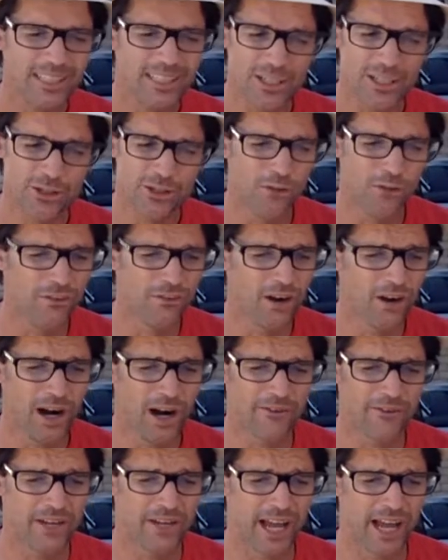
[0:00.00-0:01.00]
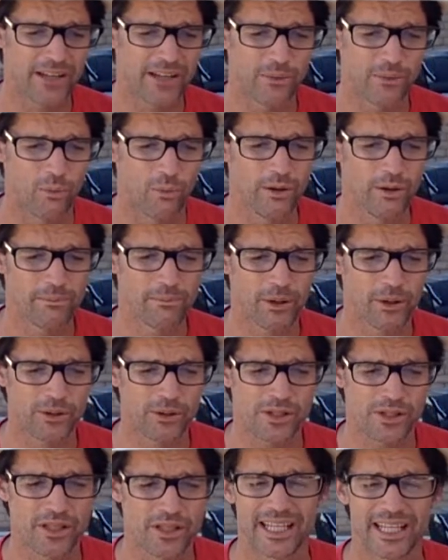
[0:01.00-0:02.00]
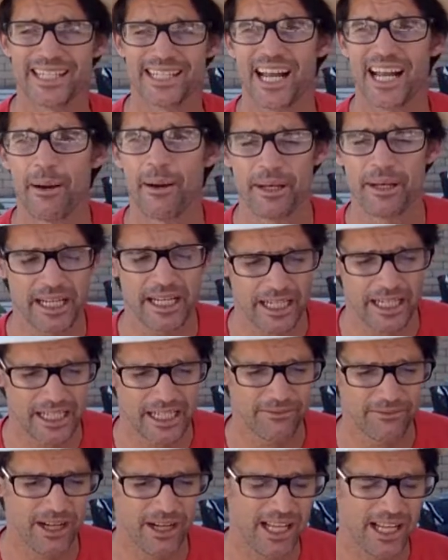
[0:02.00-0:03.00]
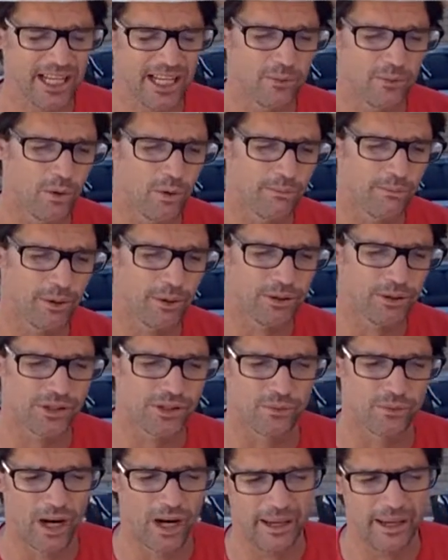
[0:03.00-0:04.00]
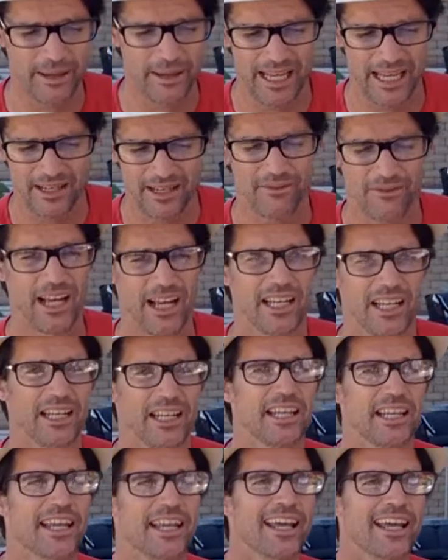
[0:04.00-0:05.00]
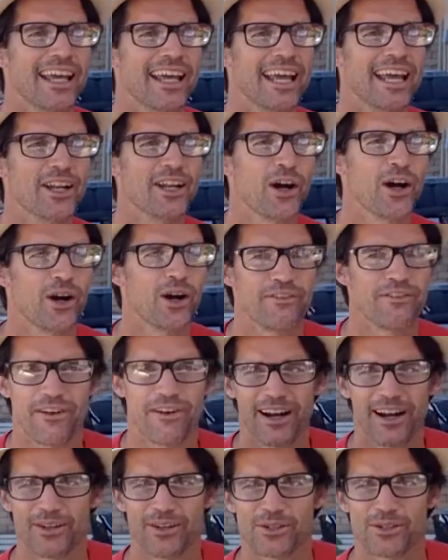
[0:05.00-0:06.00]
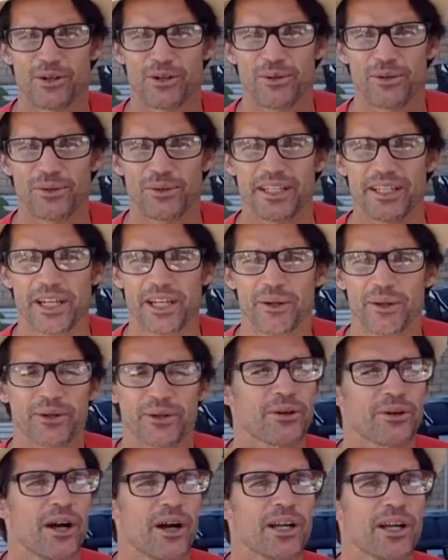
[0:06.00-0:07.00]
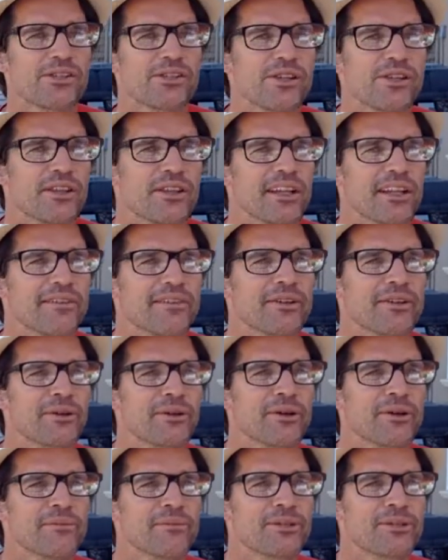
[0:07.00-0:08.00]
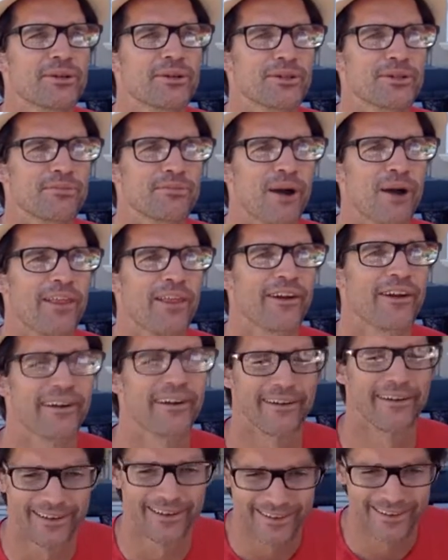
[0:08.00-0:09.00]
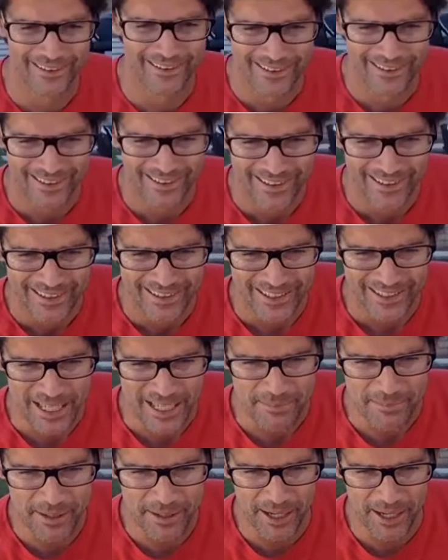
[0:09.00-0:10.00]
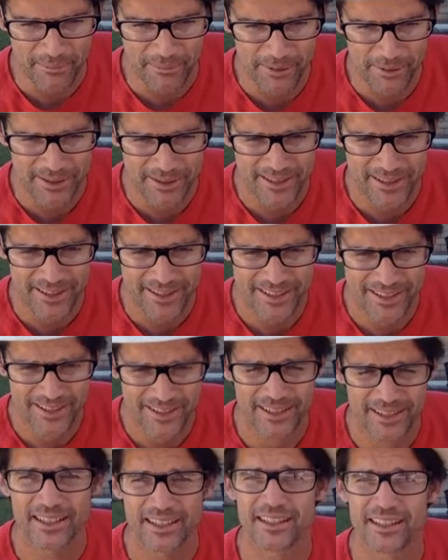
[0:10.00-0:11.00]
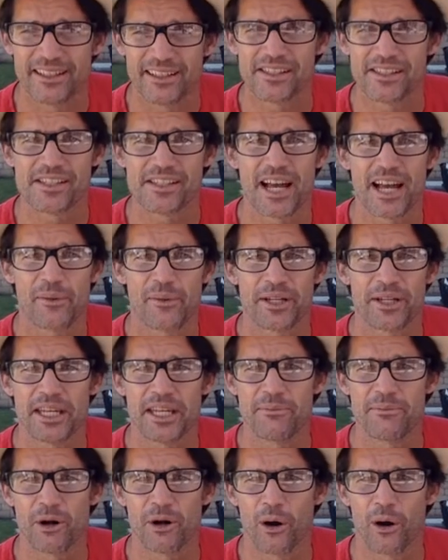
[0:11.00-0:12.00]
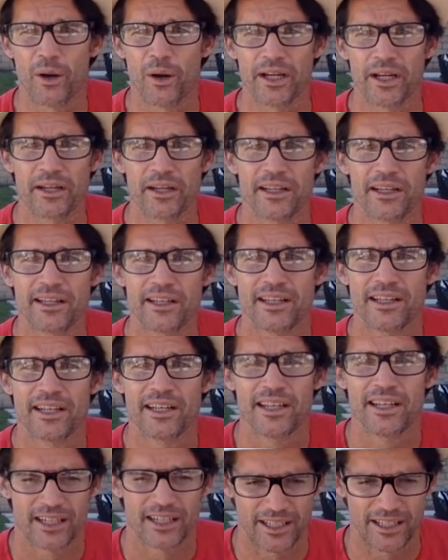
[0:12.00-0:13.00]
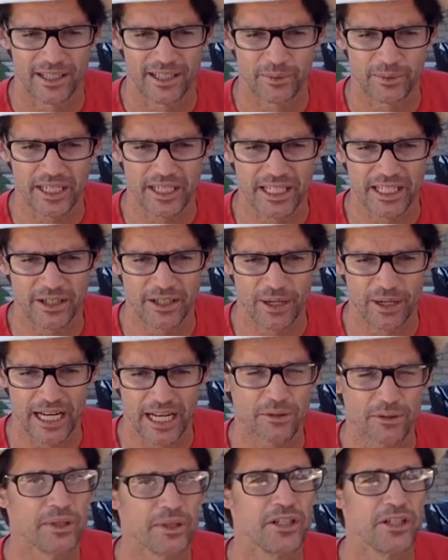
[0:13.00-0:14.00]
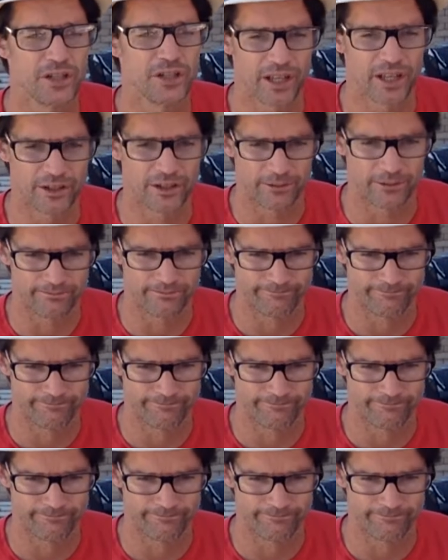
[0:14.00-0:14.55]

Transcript: So far, I've got one person that Dominic invited, one person Ryman invited, and Ari Firestone yelled across the living room to his brother. Keep it up. This is how we keep growing, and then we can interact with each other.